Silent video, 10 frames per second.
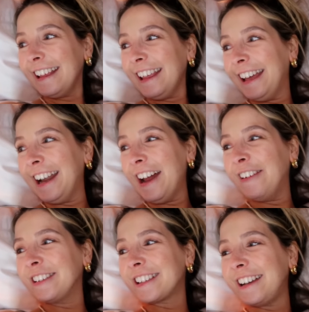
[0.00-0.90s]
And I
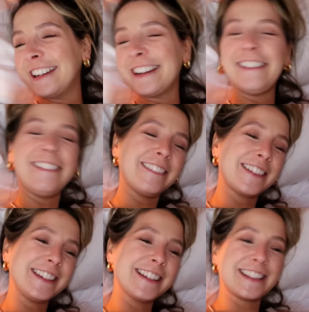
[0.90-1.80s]
was like, oh,
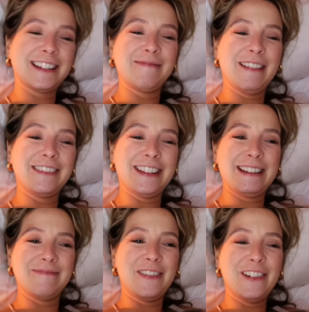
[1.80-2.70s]
she doesn't upload
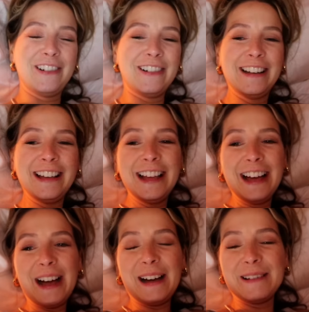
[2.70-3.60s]
anymore.
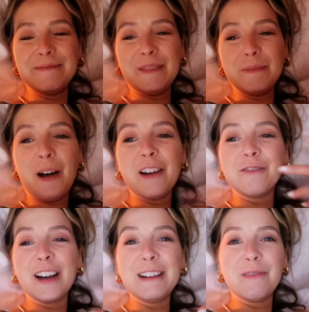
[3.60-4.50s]
But I
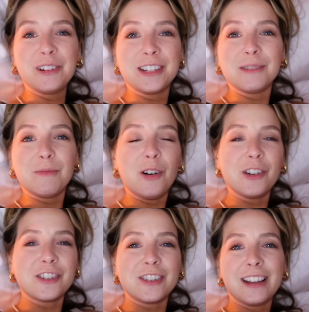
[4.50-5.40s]
really wanted to
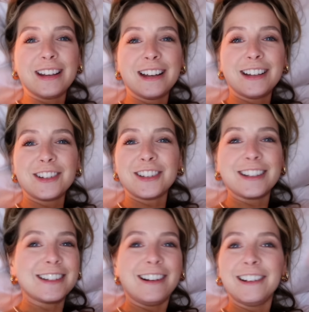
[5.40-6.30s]
watch, like, just
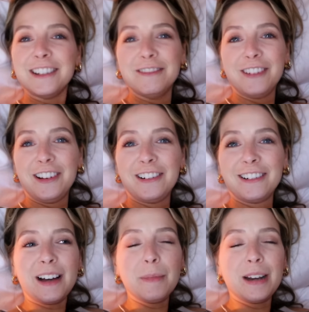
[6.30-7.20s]
a Tanya
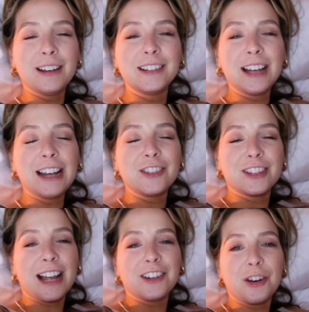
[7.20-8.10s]
vlog. I mean, I can
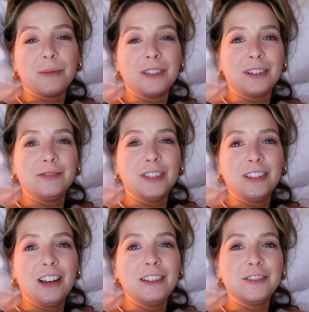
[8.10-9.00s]
just catch up with her in
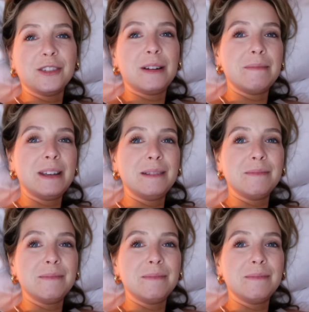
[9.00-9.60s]
real life, you know what I mean?